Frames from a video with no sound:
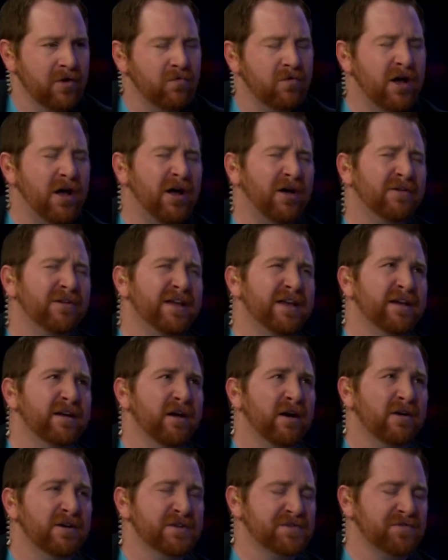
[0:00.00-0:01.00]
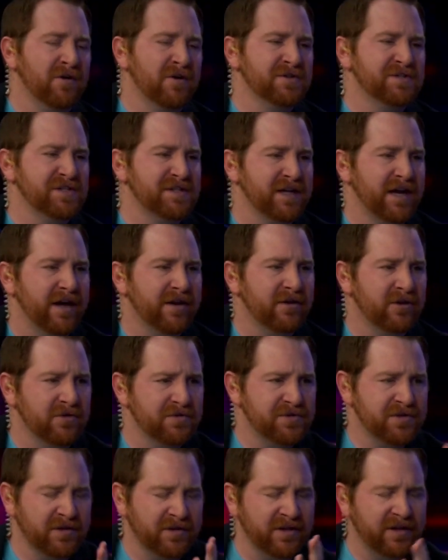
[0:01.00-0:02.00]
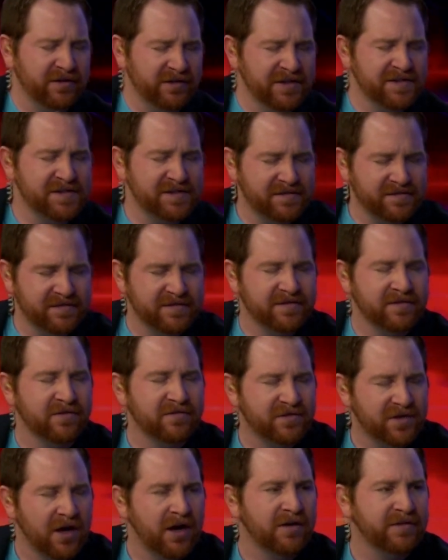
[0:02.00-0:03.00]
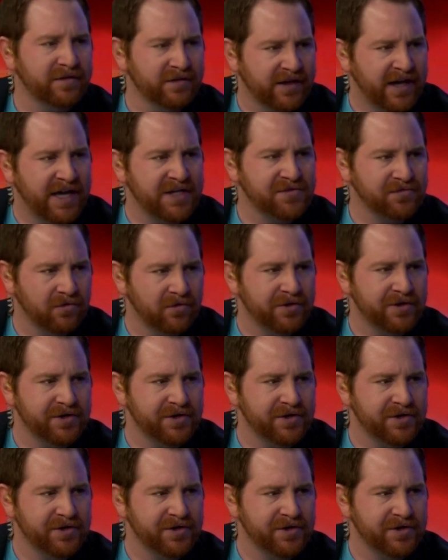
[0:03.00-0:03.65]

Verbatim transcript: Well, you know, as far as the side goes, let's talk the last 4